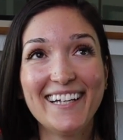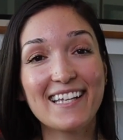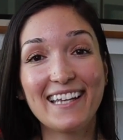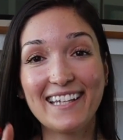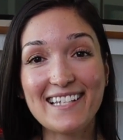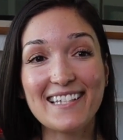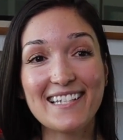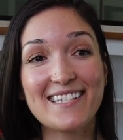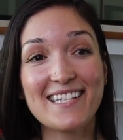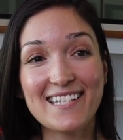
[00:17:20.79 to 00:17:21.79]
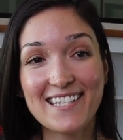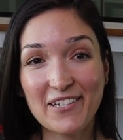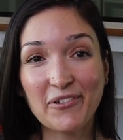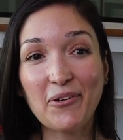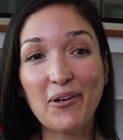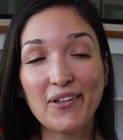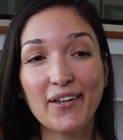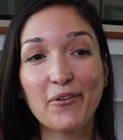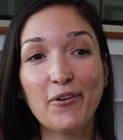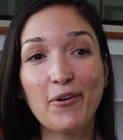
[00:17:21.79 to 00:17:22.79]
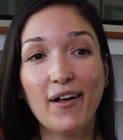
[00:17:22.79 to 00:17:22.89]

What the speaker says: And this list is still a little